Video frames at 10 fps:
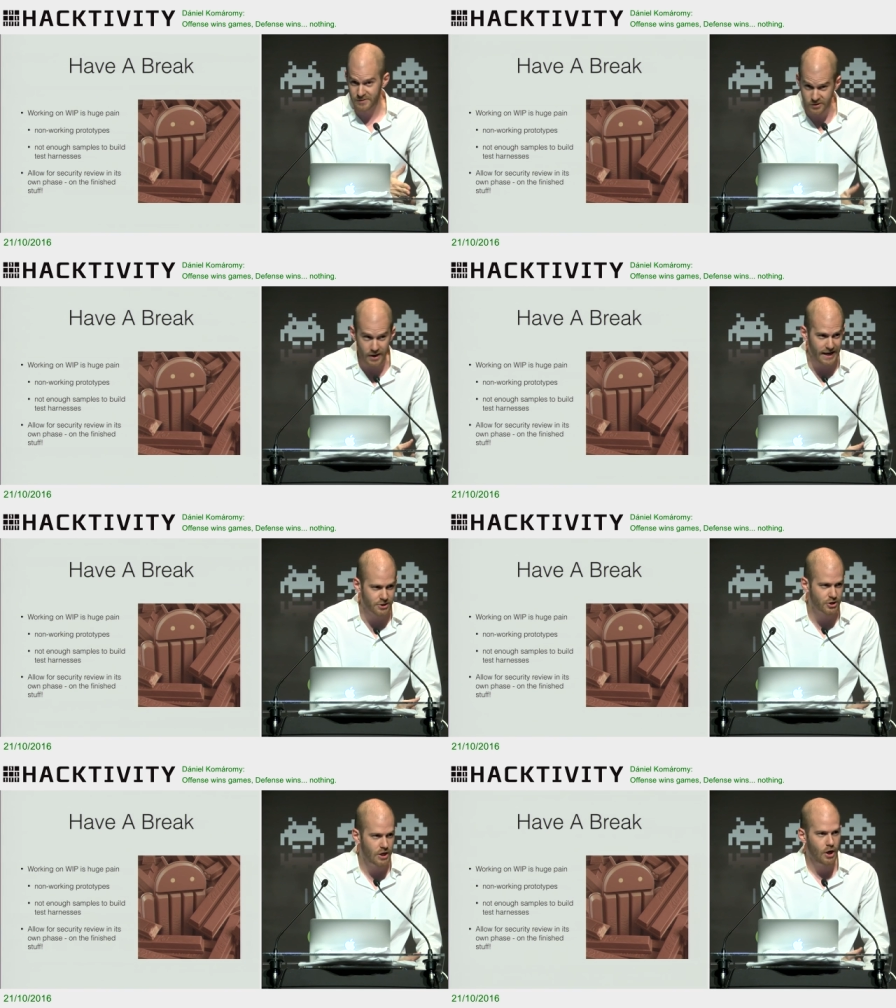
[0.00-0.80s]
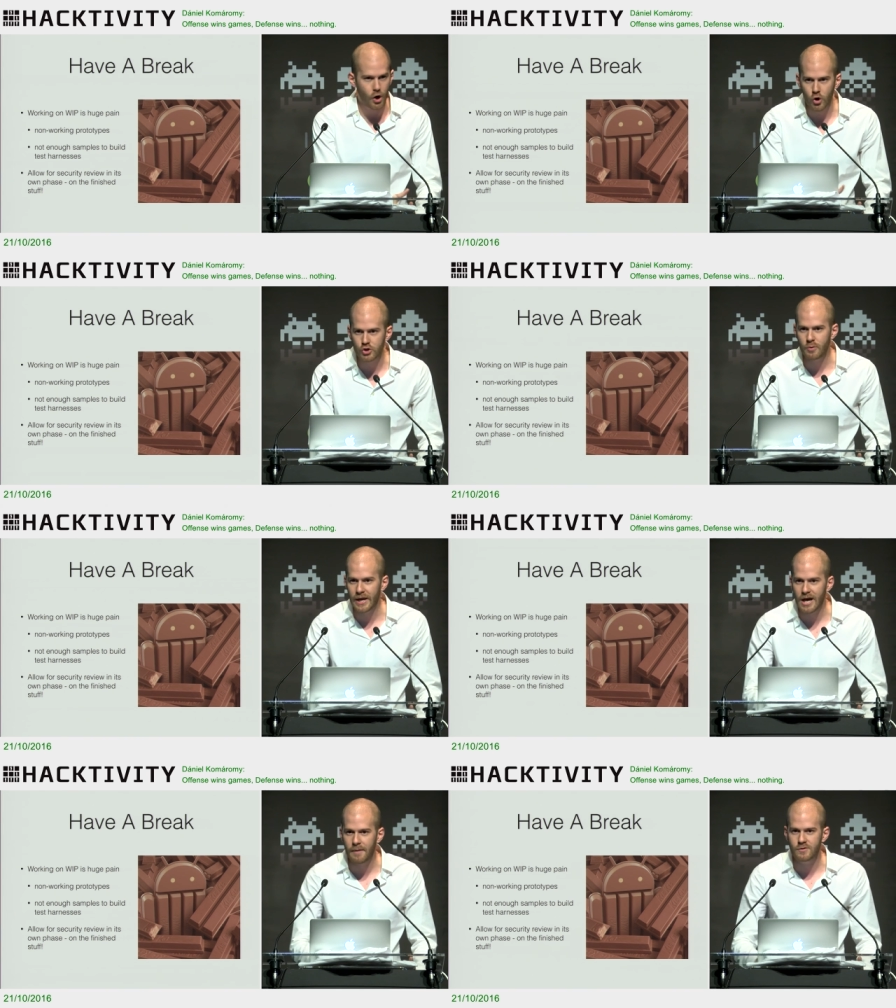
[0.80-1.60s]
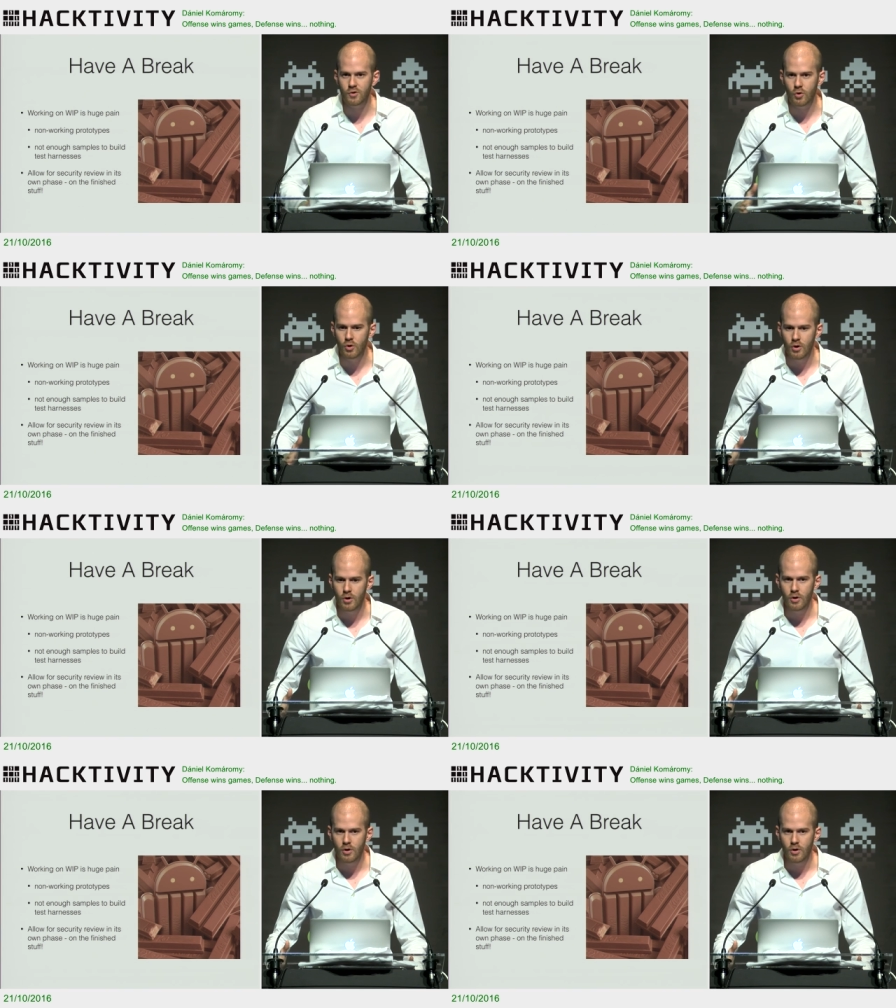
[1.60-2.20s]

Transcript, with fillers: scratch all the way up to,